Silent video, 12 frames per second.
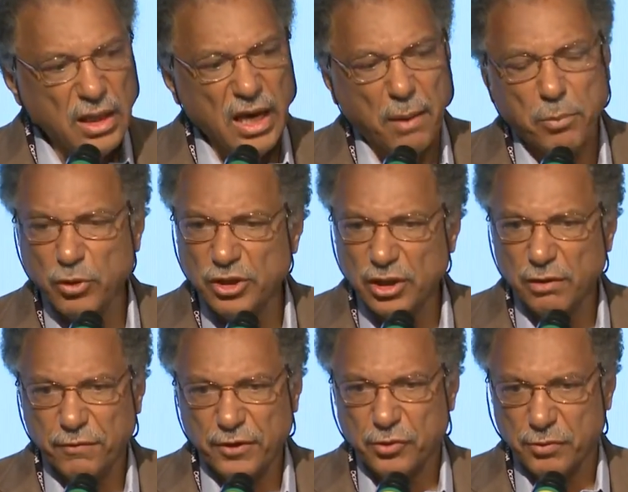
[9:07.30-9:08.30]
Aboriginal
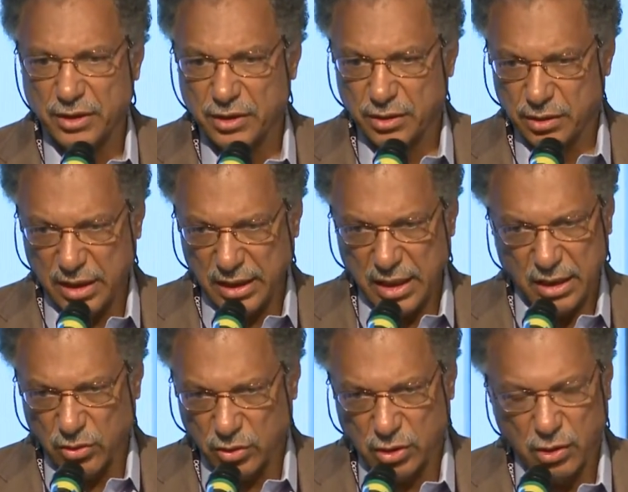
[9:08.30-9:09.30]
fisheries that are
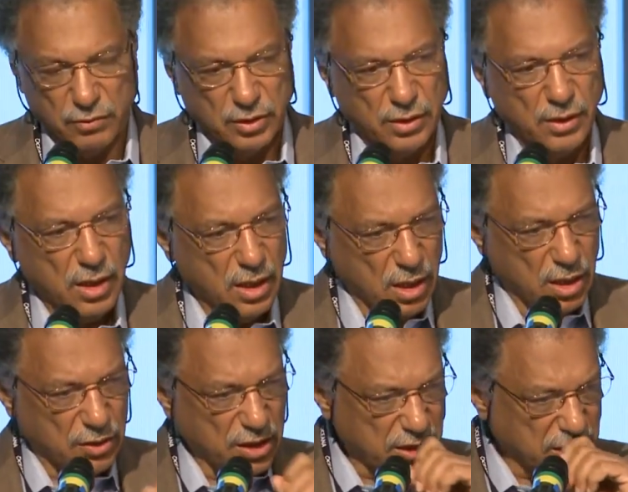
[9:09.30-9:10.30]
not covered.
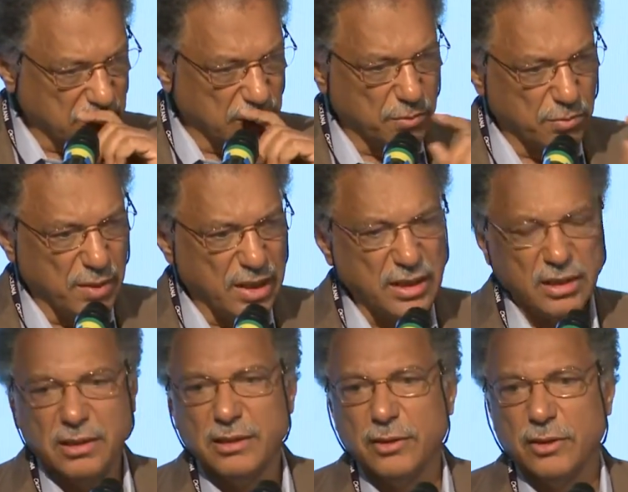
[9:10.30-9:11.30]
This made it
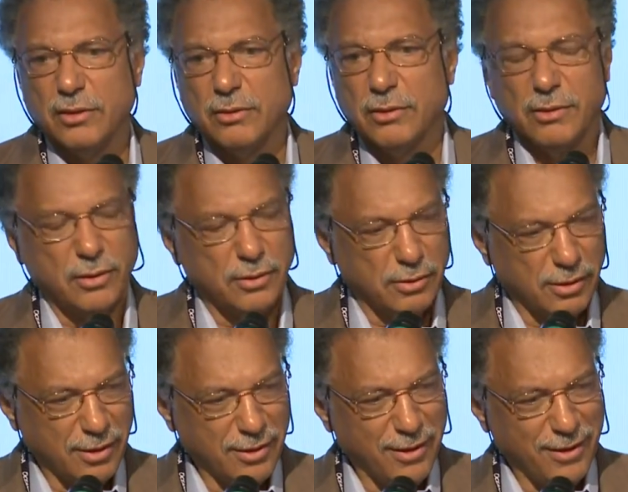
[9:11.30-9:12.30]
in a
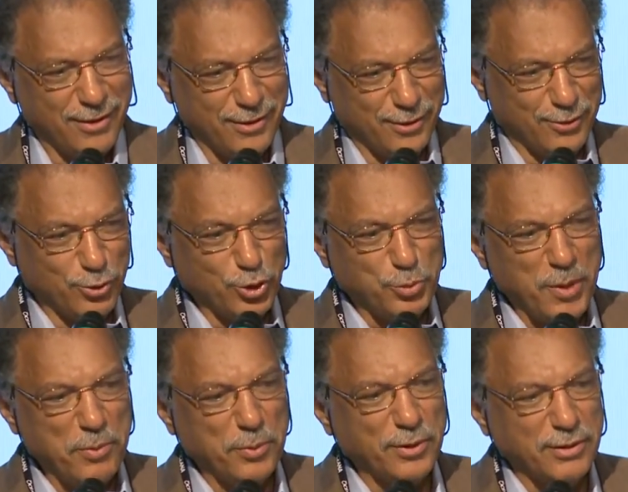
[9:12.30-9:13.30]

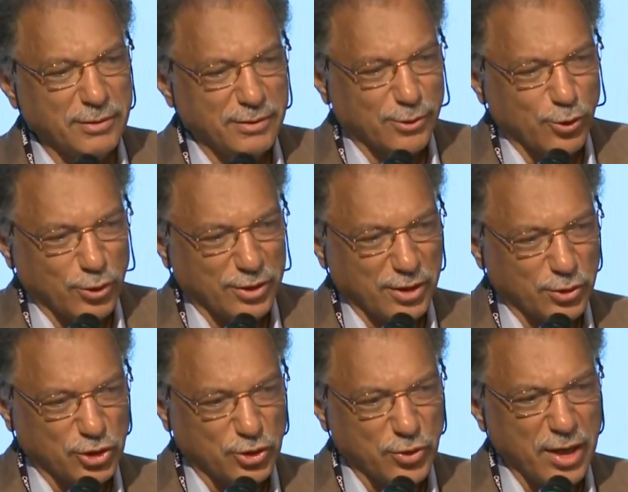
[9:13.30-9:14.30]
newspaper called The
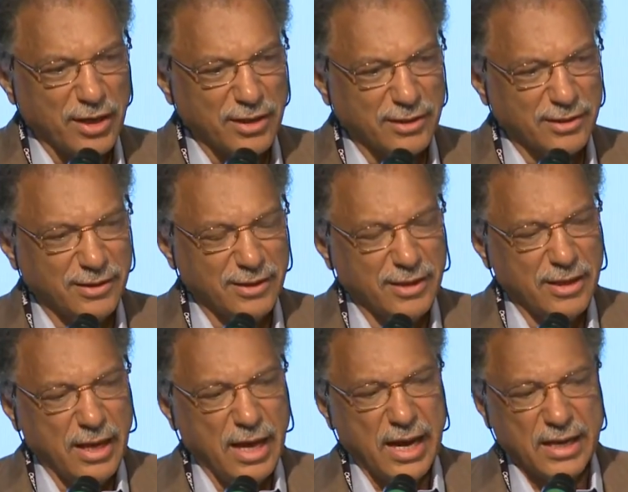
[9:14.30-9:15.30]
Australian,
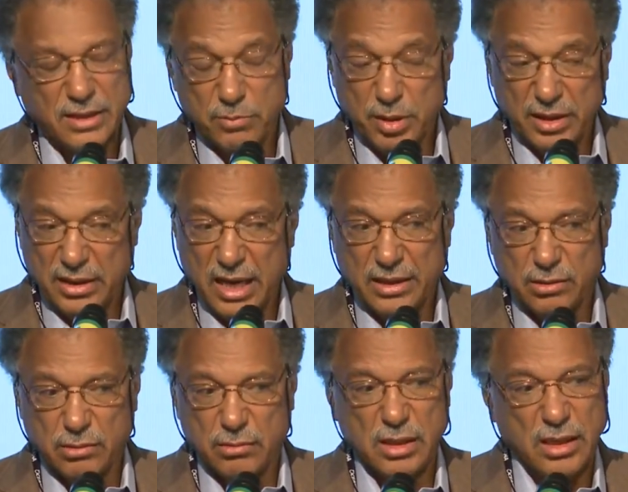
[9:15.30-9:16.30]
but
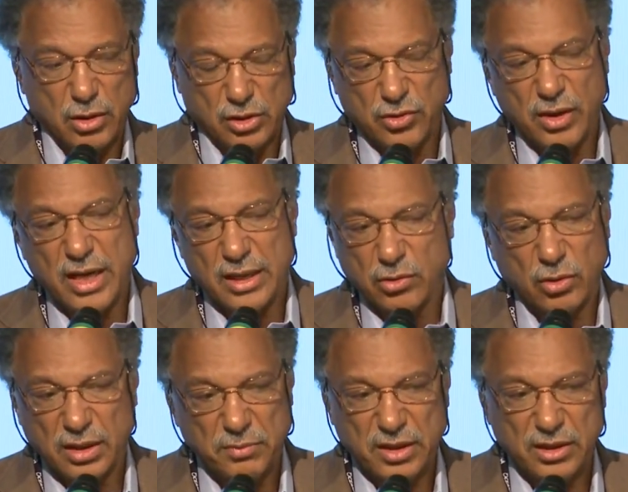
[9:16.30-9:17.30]
in Australia I told
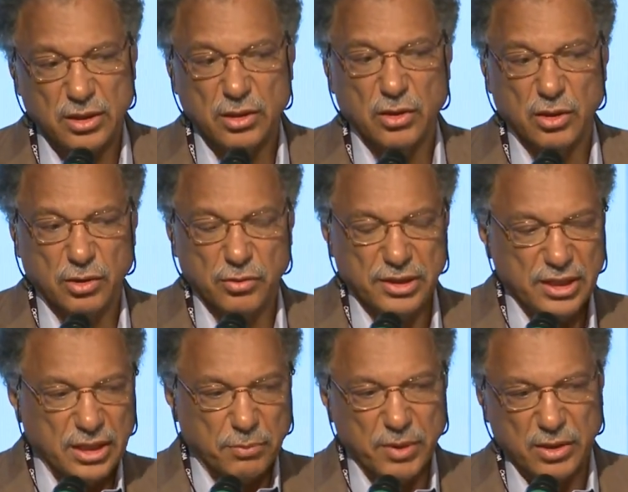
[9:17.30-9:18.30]
them this is not a critique
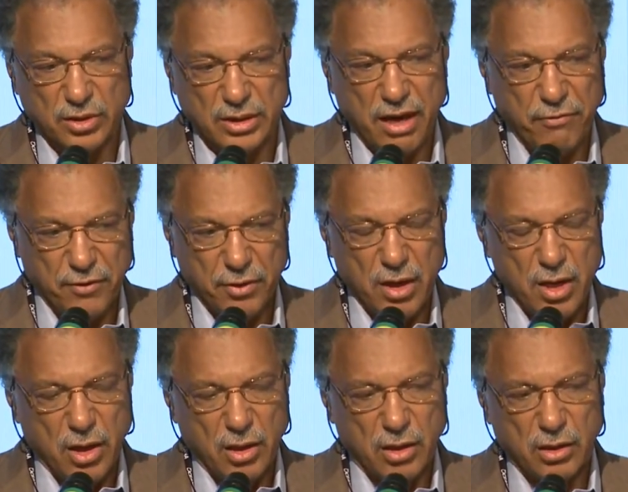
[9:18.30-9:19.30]
because
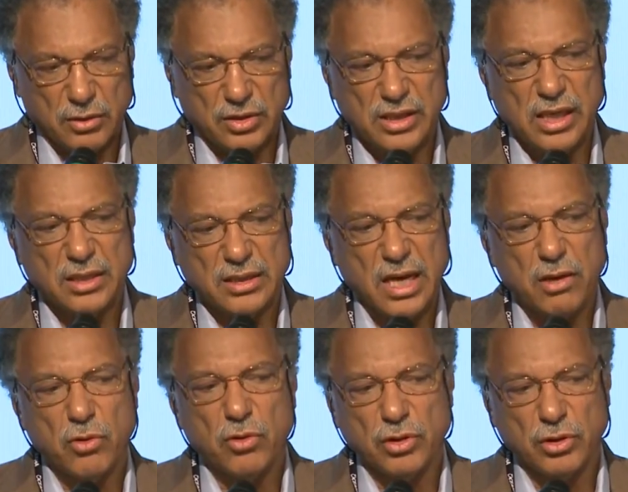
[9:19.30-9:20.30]

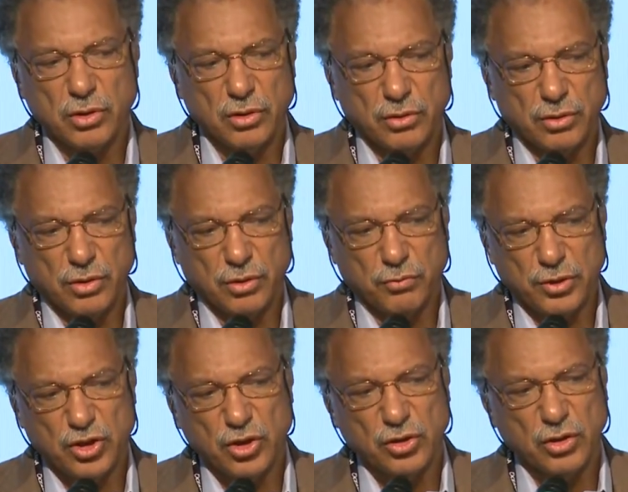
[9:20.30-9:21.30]
CSIRO, the
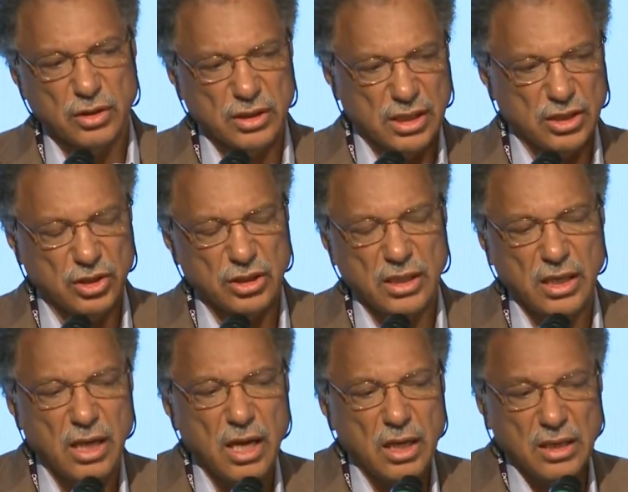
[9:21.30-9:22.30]
research organization,
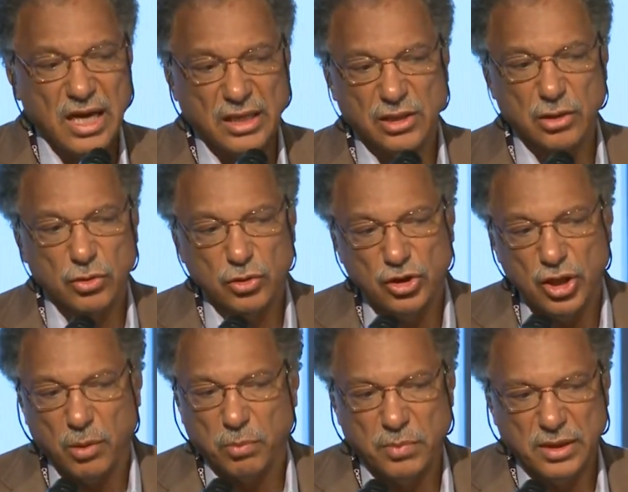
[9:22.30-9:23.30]
does a good job.
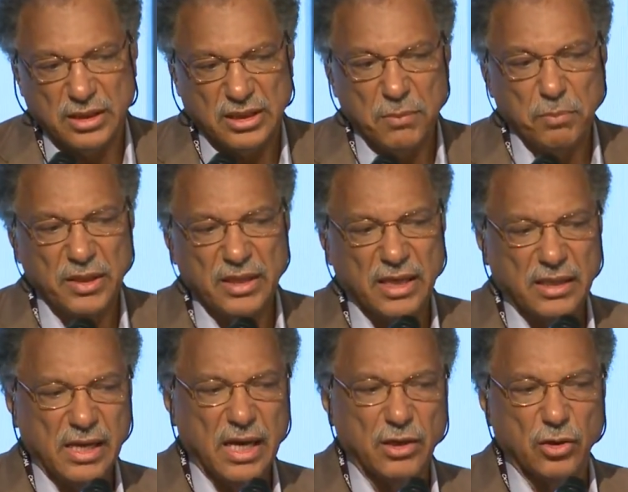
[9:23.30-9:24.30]
It's simply that they
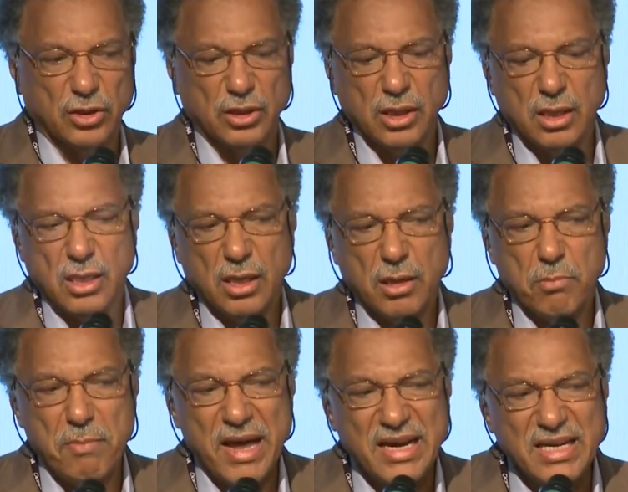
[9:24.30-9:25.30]
are not
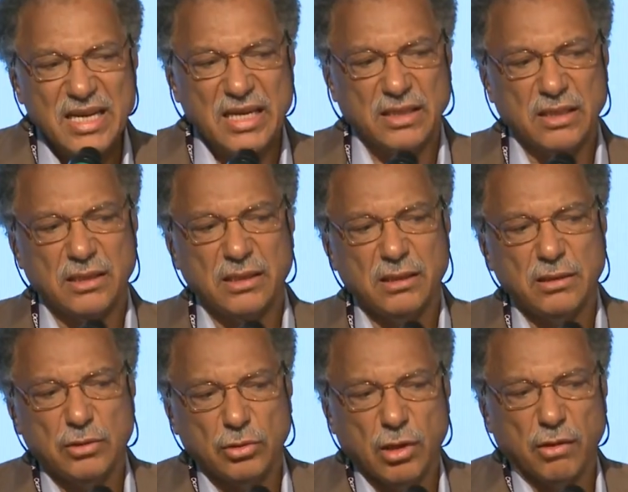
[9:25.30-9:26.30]
mandated
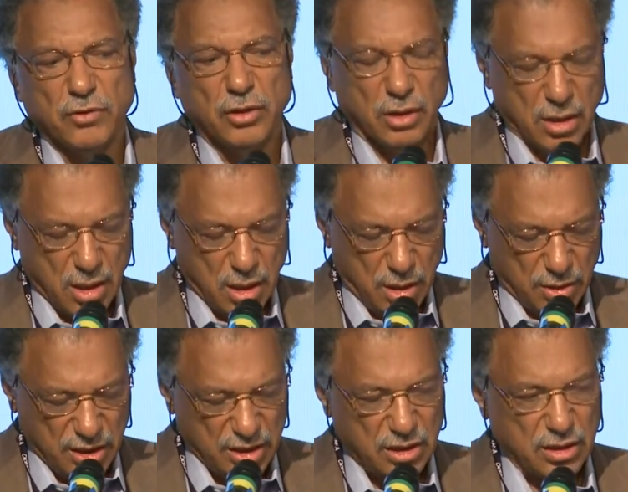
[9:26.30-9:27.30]
to cover
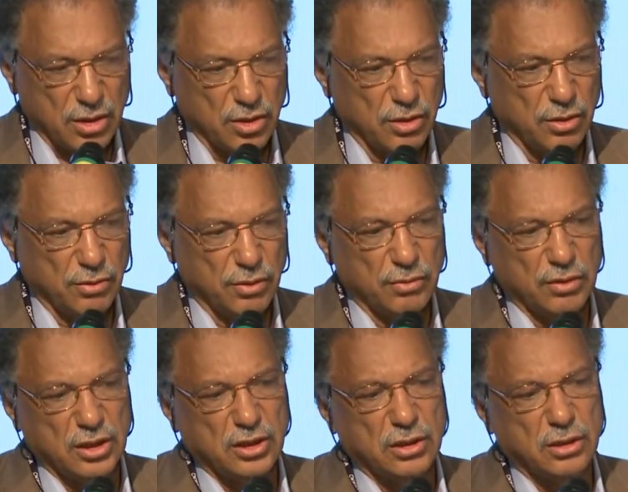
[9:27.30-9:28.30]
this
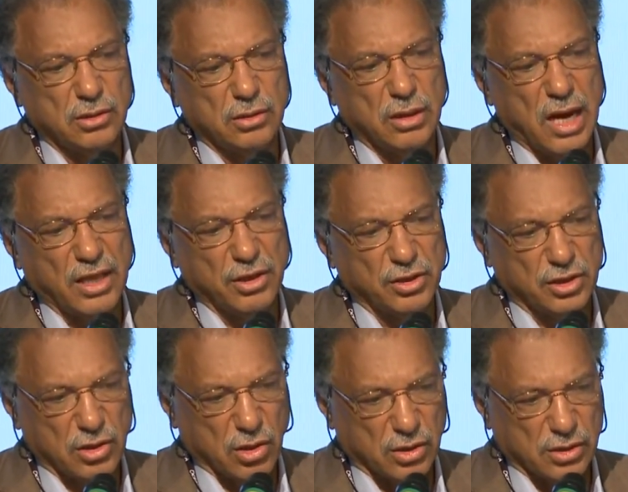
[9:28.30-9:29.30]
other
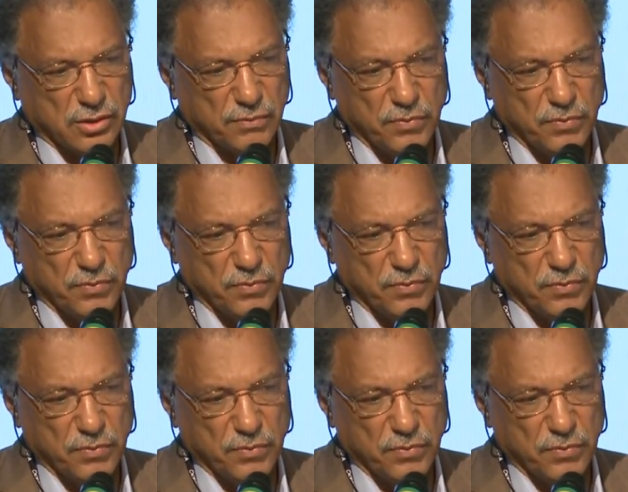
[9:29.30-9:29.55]
stocks.